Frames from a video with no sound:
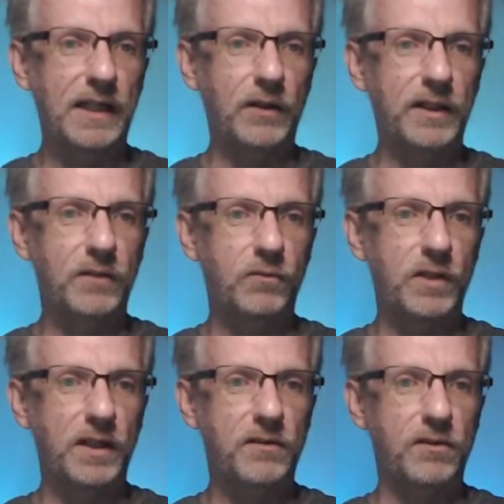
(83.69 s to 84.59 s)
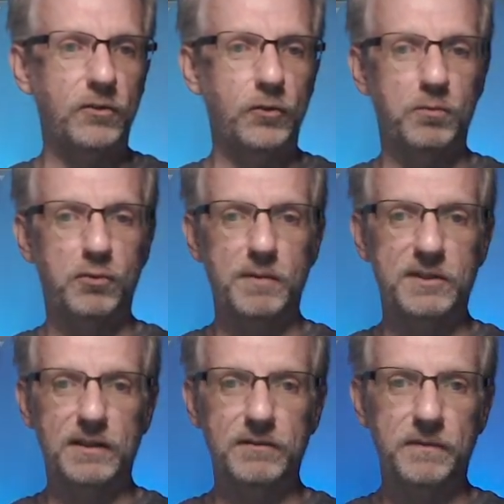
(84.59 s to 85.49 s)
now here with a new
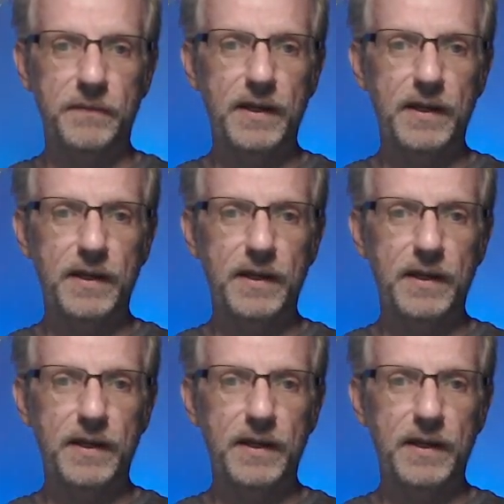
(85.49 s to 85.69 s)
primitive.